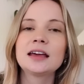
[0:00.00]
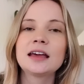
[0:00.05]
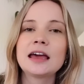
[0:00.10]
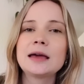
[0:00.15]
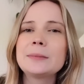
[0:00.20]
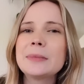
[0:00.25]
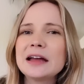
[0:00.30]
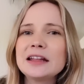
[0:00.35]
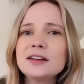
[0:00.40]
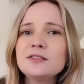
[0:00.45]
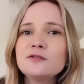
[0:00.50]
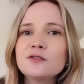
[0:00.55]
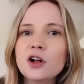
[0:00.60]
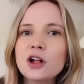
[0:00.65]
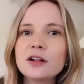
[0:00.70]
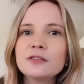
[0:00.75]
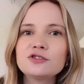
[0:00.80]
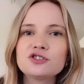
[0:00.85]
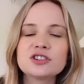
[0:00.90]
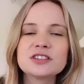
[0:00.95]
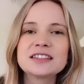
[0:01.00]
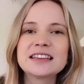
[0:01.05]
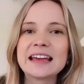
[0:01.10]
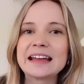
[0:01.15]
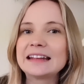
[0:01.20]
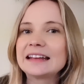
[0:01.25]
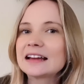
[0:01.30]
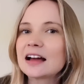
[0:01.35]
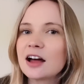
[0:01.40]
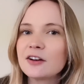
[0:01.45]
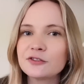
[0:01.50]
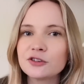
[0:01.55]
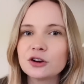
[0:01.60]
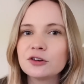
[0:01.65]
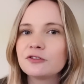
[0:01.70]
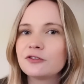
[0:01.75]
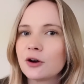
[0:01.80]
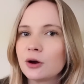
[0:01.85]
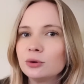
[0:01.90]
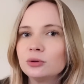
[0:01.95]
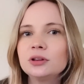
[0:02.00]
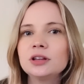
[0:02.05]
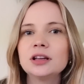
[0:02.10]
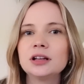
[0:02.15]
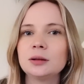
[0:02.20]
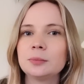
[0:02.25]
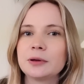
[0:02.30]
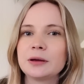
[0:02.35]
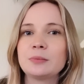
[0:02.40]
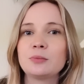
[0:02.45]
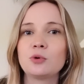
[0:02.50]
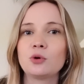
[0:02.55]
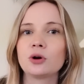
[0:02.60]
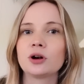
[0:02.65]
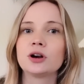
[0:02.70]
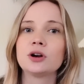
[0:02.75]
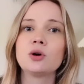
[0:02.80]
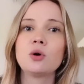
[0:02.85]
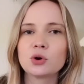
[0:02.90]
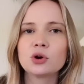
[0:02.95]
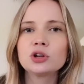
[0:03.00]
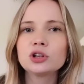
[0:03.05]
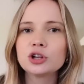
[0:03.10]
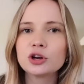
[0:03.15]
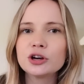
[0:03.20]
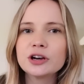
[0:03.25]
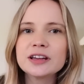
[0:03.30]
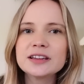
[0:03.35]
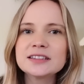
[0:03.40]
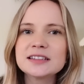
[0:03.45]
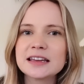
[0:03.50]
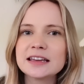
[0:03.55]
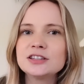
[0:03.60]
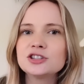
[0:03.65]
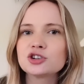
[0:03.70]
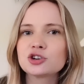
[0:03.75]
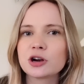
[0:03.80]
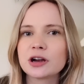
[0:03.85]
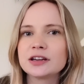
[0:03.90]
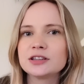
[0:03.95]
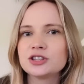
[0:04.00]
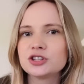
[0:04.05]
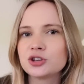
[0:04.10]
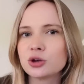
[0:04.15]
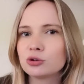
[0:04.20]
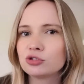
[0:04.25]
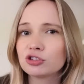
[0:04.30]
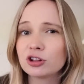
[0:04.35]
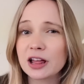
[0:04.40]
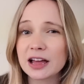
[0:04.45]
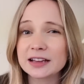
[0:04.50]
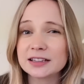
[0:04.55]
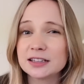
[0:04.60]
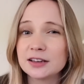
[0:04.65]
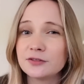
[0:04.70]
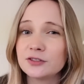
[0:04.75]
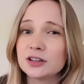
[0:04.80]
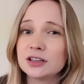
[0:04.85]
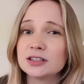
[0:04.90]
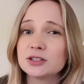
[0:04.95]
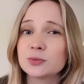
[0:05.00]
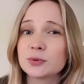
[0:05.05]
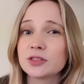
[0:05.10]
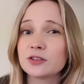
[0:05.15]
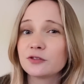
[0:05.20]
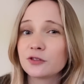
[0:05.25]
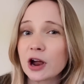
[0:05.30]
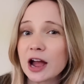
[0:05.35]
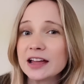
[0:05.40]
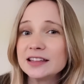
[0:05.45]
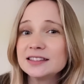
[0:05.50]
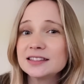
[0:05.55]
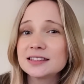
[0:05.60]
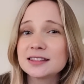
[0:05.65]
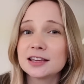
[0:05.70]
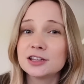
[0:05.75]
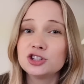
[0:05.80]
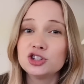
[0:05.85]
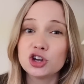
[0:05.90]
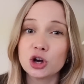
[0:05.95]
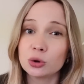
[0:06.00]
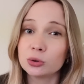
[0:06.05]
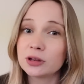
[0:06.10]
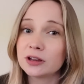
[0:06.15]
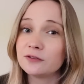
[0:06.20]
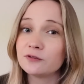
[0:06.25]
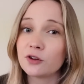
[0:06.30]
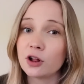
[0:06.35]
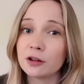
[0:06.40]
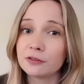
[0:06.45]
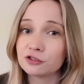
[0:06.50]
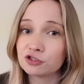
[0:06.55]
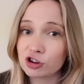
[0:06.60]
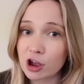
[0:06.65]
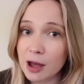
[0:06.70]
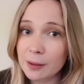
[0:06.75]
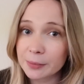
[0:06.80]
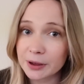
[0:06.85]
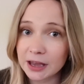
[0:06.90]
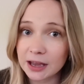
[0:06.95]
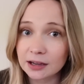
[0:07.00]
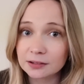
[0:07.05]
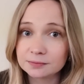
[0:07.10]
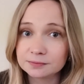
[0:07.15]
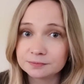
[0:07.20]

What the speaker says: It might involve just getting off your phone a little bit more or learning to integrate social activities with friends that don't involve shopping.